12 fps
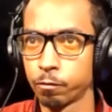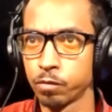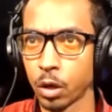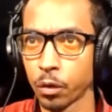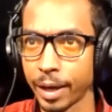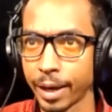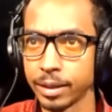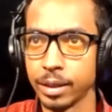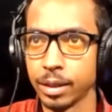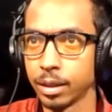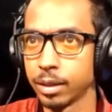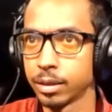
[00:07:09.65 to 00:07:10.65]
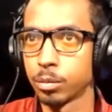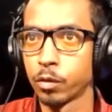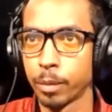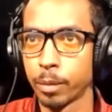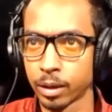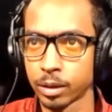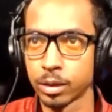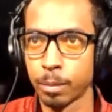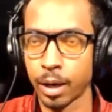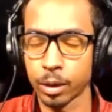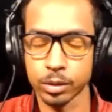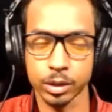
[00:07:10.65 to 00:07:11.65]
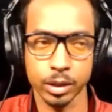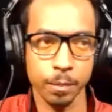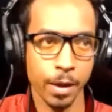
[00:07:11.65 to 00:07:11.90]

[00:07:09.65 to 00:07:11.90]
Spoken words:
the idealism of American democracy.